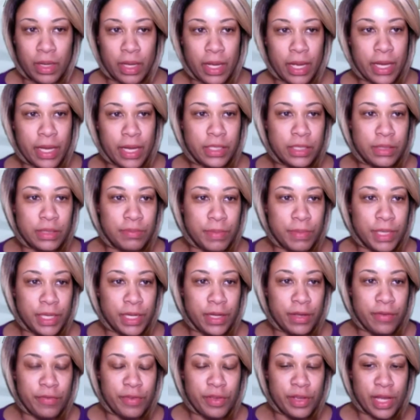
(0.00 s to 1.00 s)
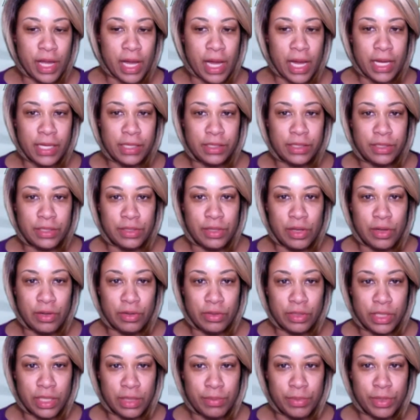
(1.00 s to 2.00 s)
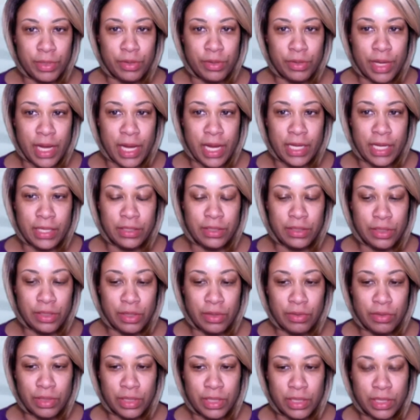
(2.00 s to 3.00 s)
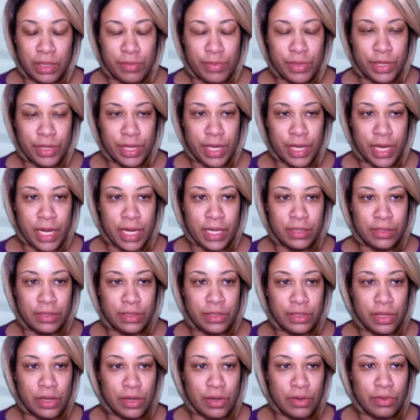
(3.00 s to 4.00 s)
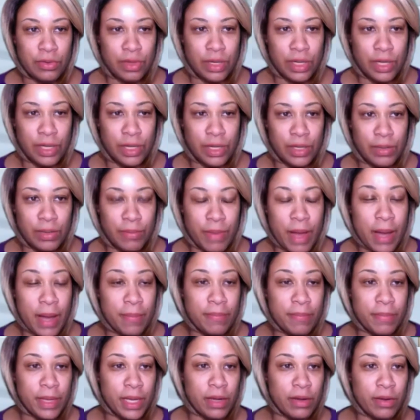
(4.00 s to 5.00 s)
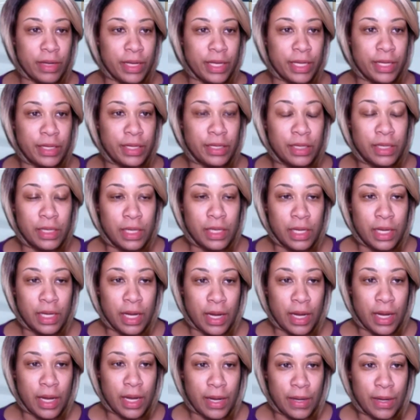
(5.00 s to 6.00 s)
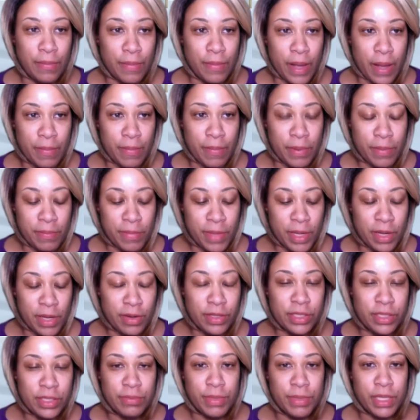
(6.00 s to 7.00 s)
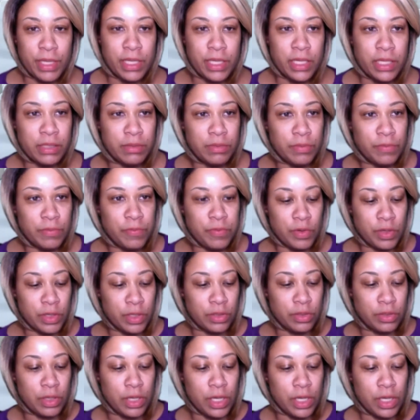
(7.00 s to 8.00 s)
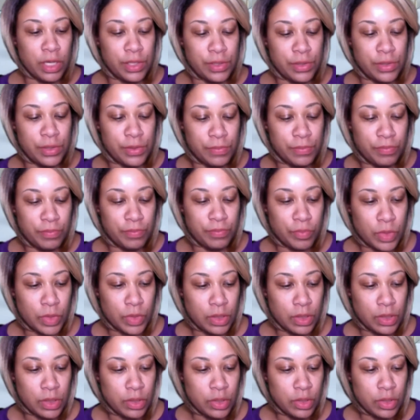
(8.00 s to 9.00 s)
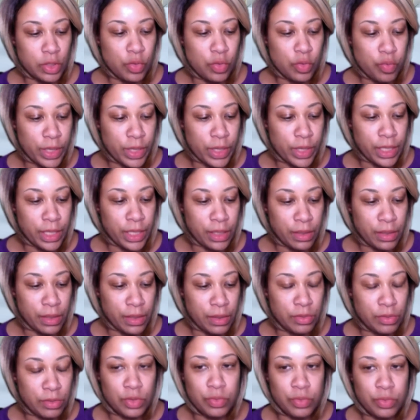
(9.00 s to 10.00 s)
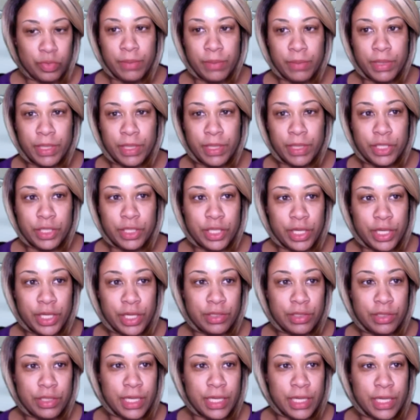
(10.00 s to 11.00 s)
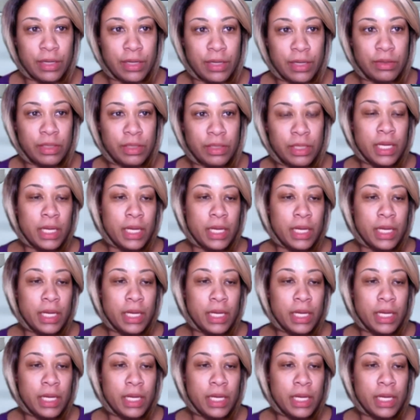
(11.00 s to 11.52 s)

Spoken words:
As many of you guys know, some of you guys know, and some of you guys don't. I'm married. I've been married to my husband for 20 plus years now.